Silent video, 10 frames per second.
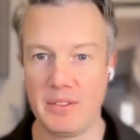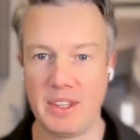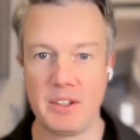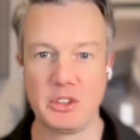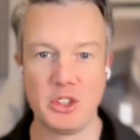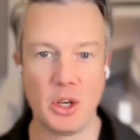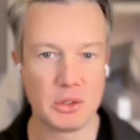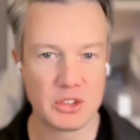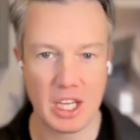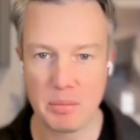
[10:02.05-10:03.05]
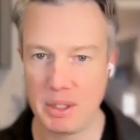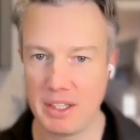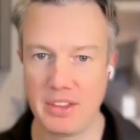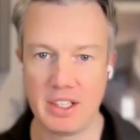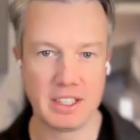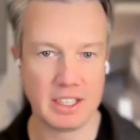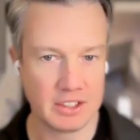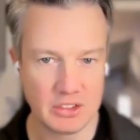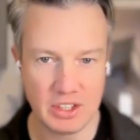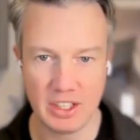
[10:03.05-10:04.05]
There is no escaping it, that it
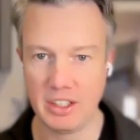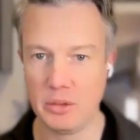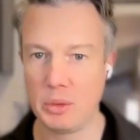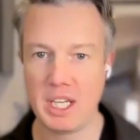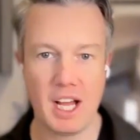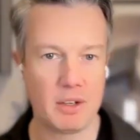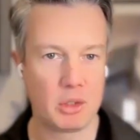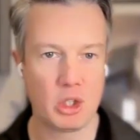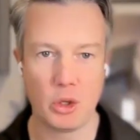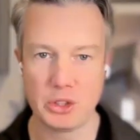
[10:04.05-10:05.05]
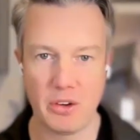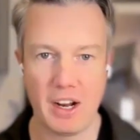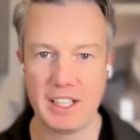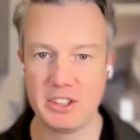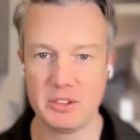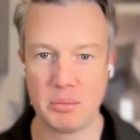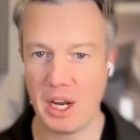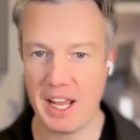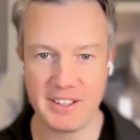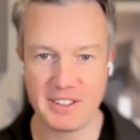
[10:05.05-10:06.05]
is here. We can't close our eyes and put
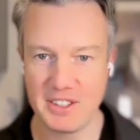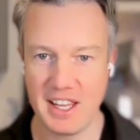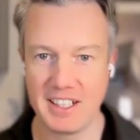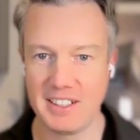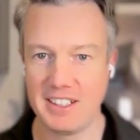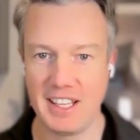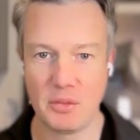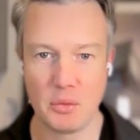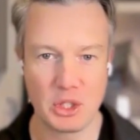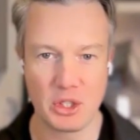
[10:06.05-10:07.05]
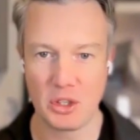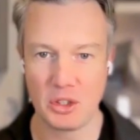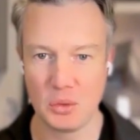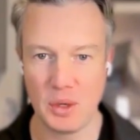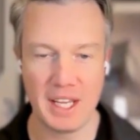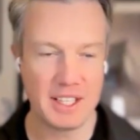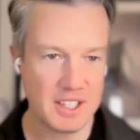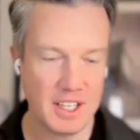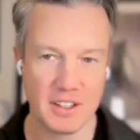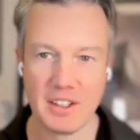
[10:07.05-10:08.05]
our head in the sand and wish that it goes away. It's
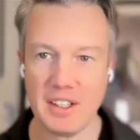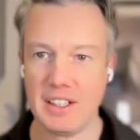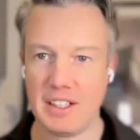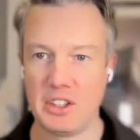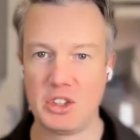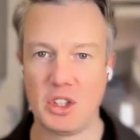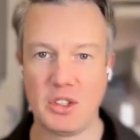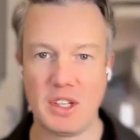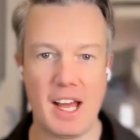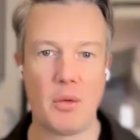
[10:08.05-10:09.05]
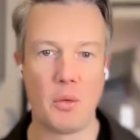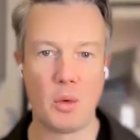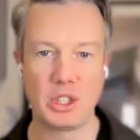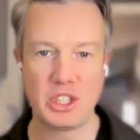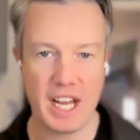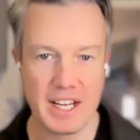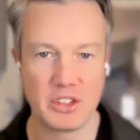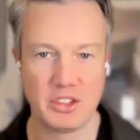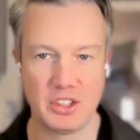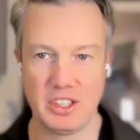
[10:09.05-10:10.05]
here. And so now what
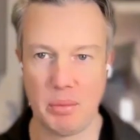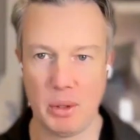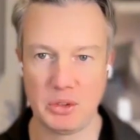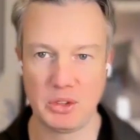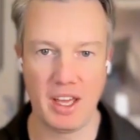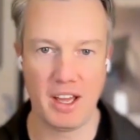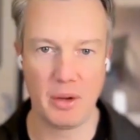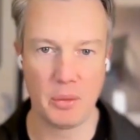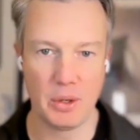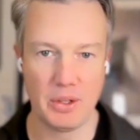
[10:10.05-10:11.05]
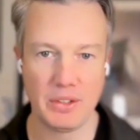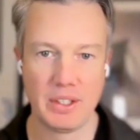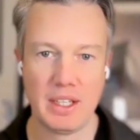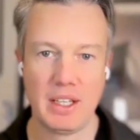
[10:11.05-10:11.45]
changes in this post-AI world?